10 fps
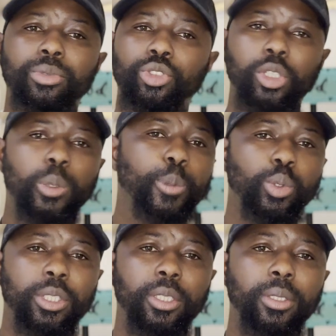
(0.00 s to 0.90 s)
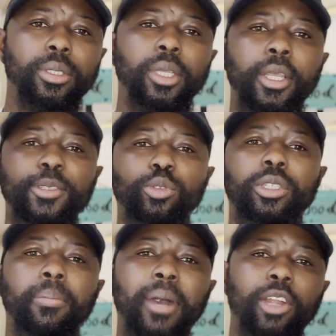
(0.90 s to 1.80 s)
just proceed to
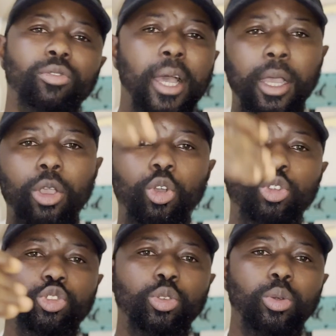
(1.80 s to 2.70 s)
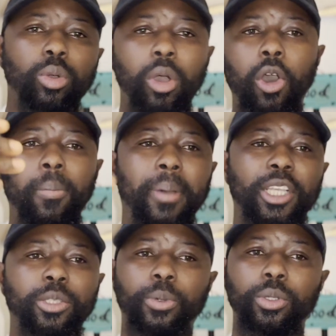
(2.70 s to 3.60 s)
the manual control all
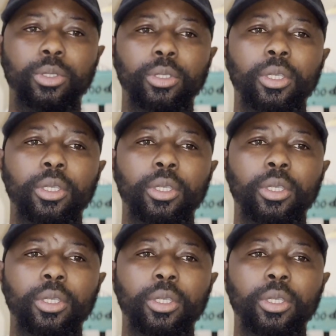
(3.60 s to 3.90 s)
passports.